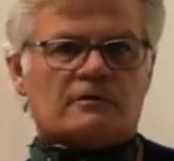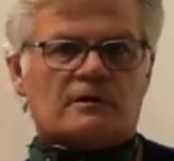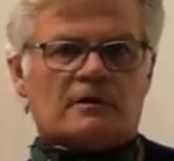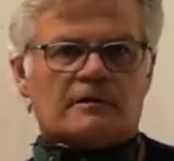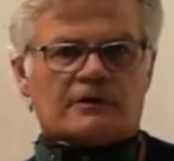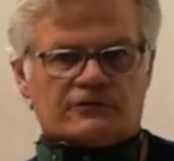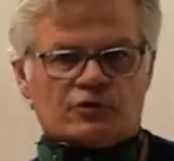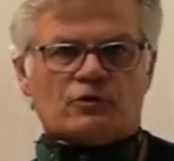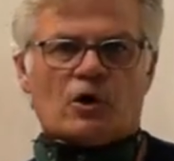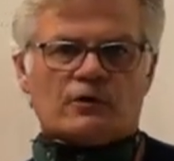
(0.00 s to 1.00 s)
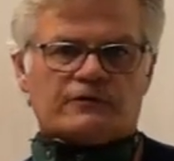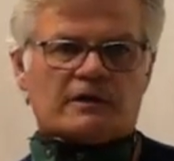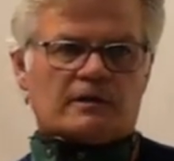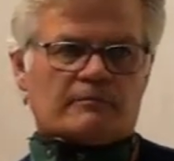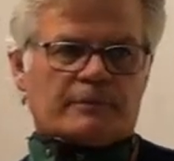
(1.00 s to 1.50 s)
Because 2 coats in
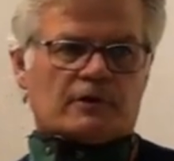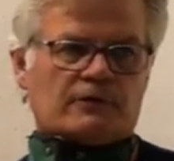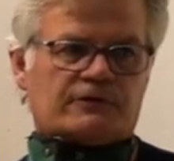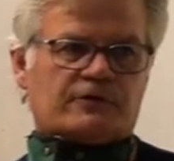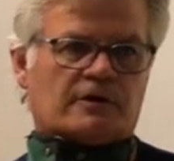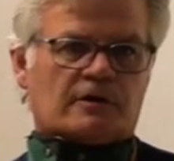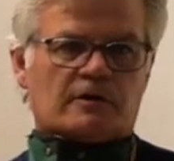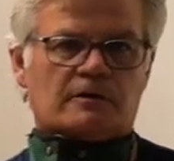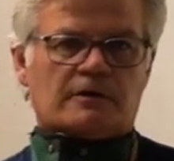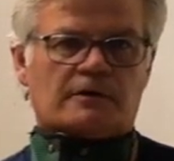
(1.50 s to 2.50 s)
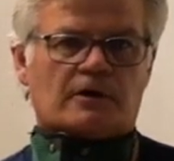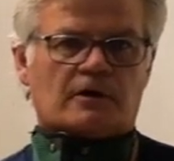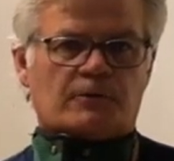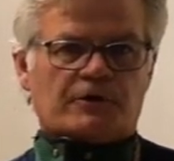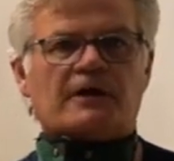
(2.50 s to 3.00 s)
builds your
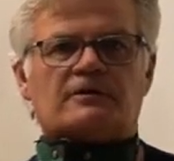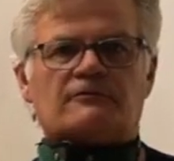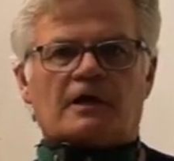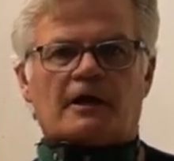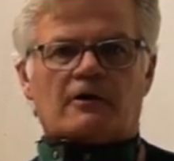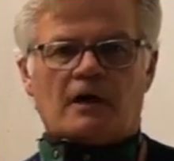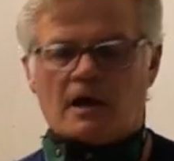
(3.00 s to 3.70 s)
protective layer, but